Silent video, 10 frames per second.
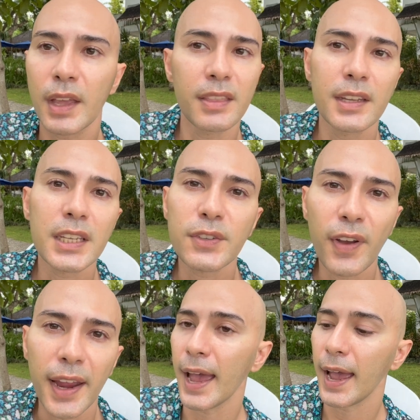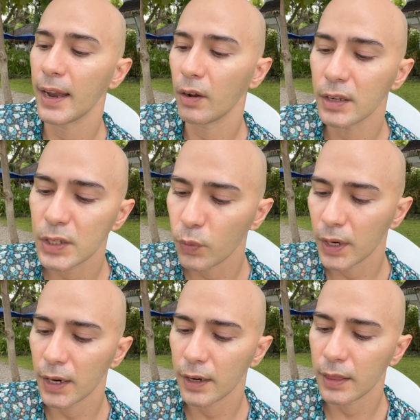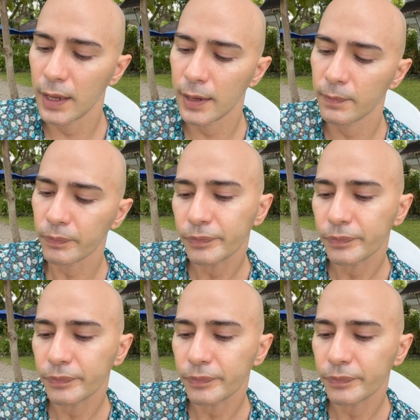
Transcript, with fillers: this is fine and also one other thing